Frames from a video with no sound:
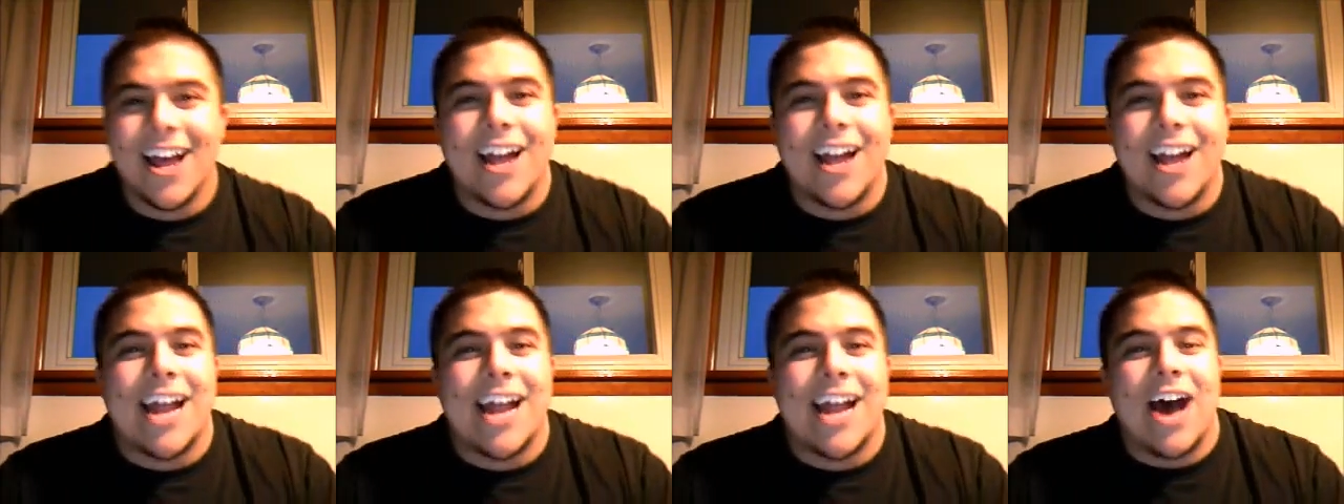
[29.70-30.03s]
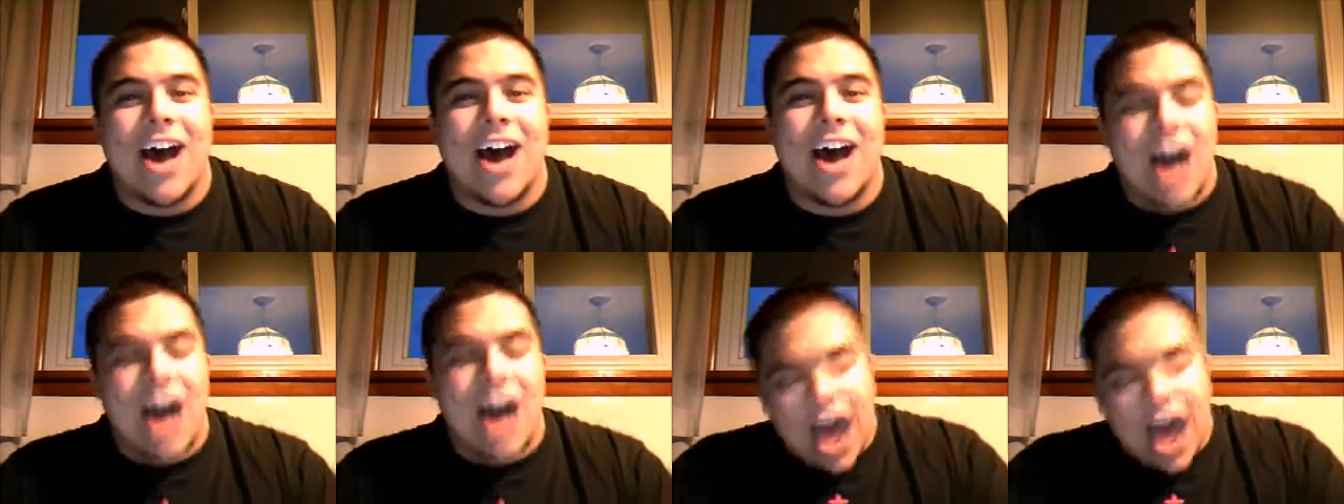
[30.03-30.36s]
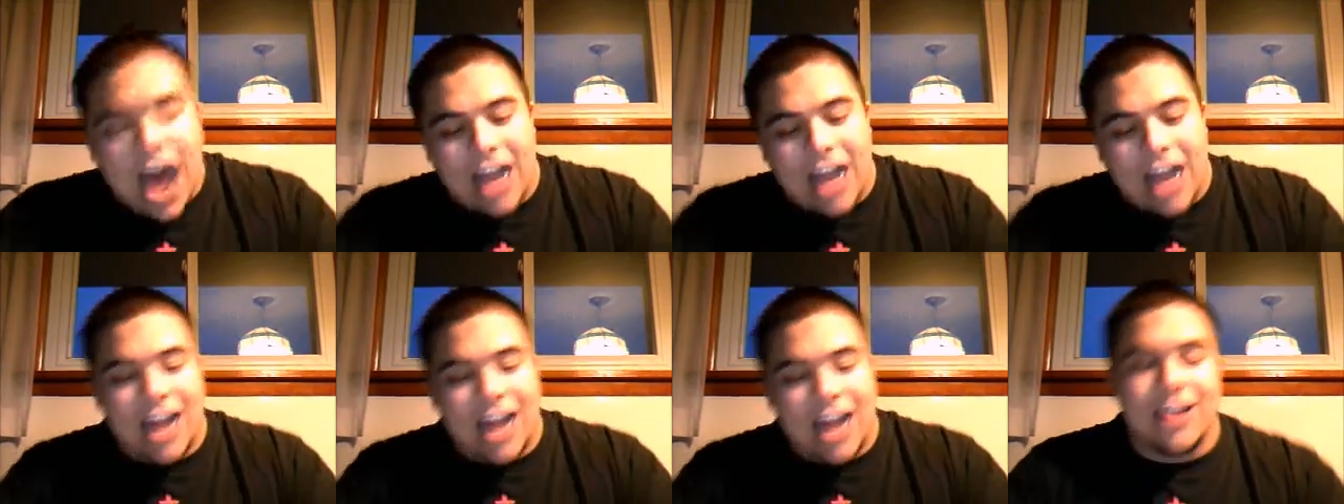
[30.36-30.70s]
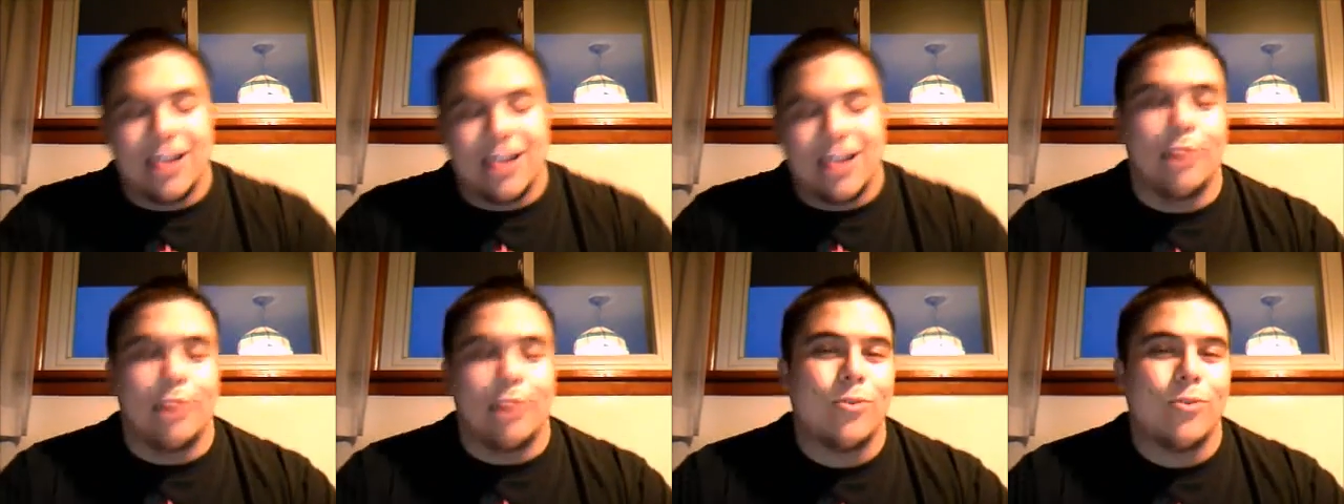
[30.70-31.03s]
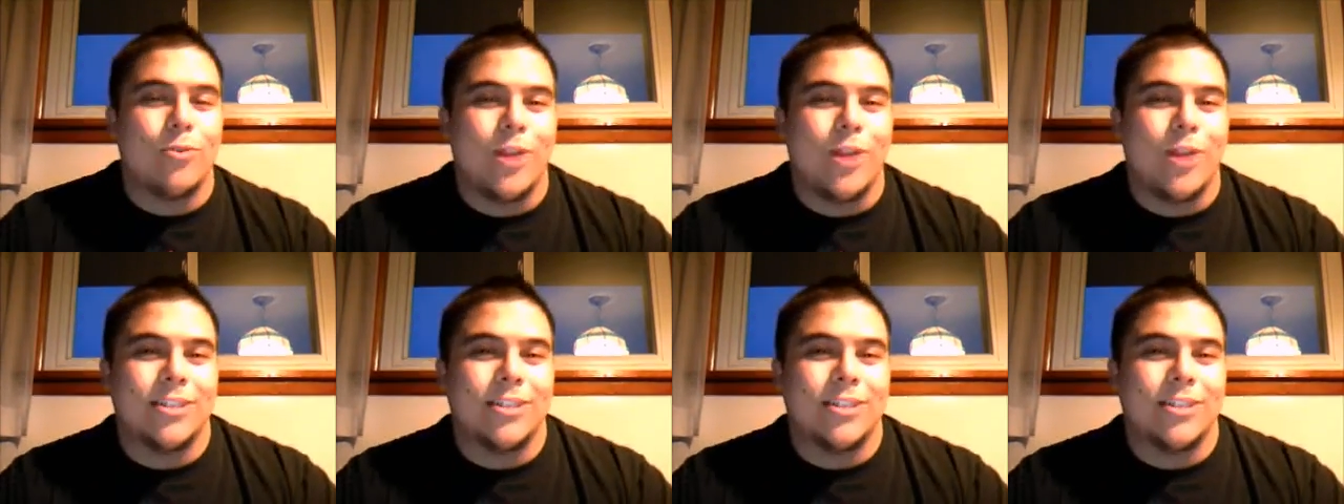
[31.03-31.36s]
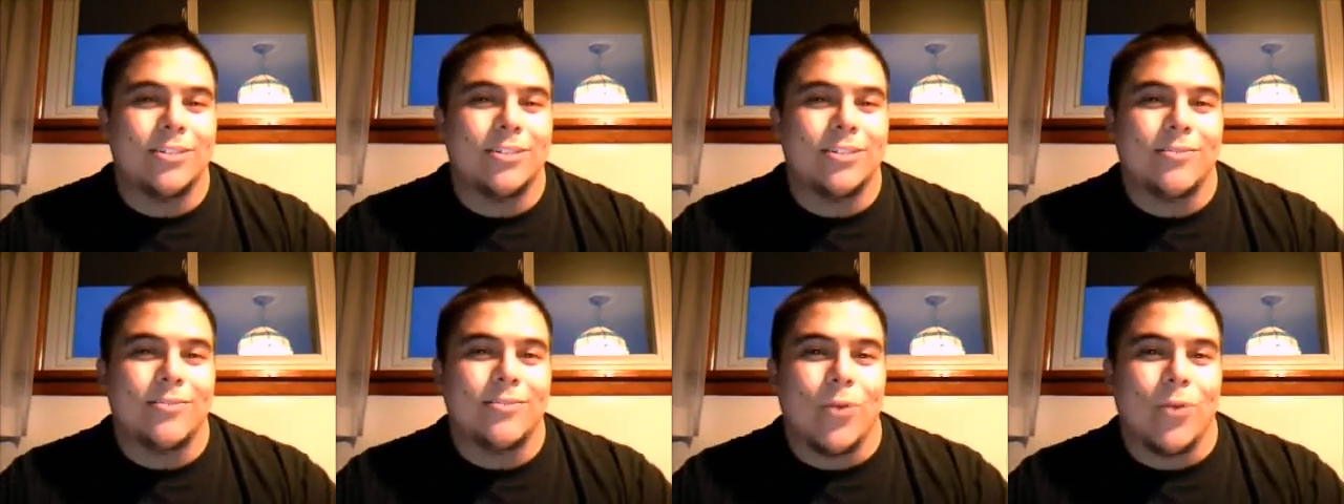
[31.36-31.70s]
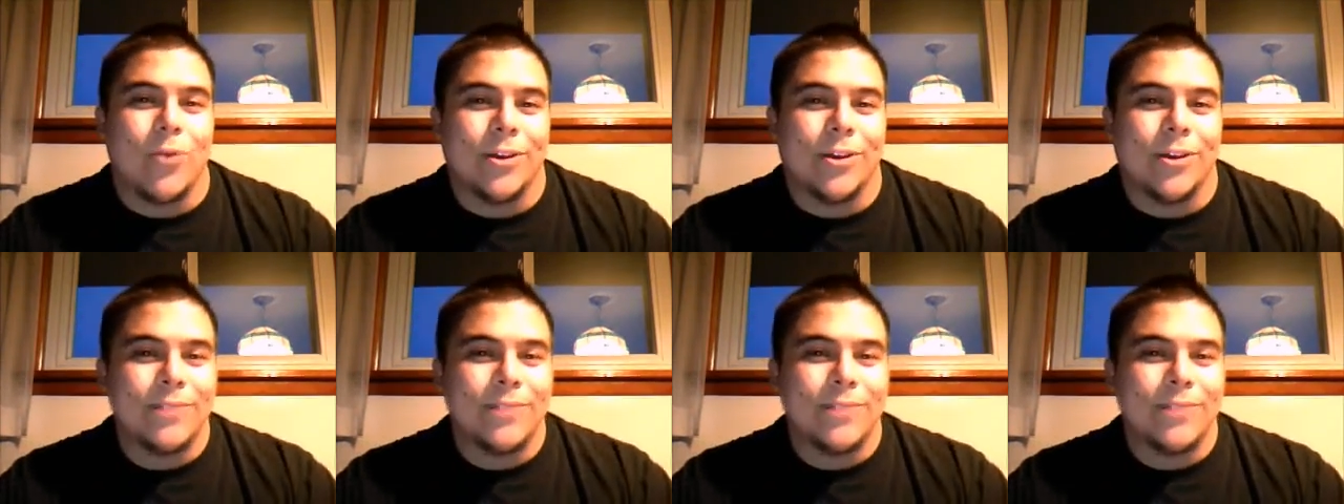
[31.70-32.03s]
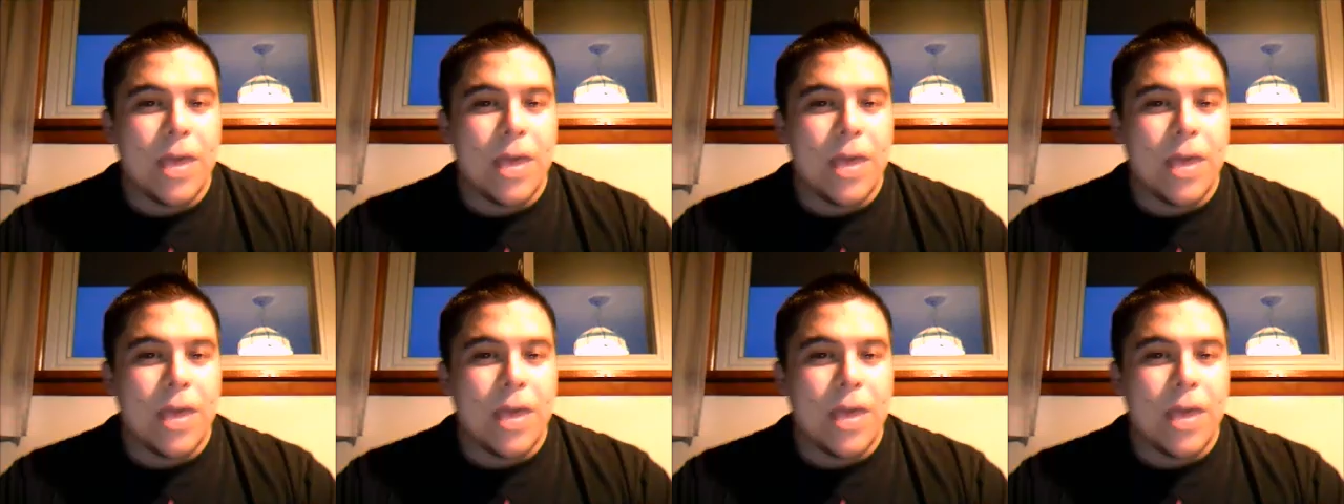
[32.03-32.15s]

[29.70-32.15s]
Now, I got a couple questions for you.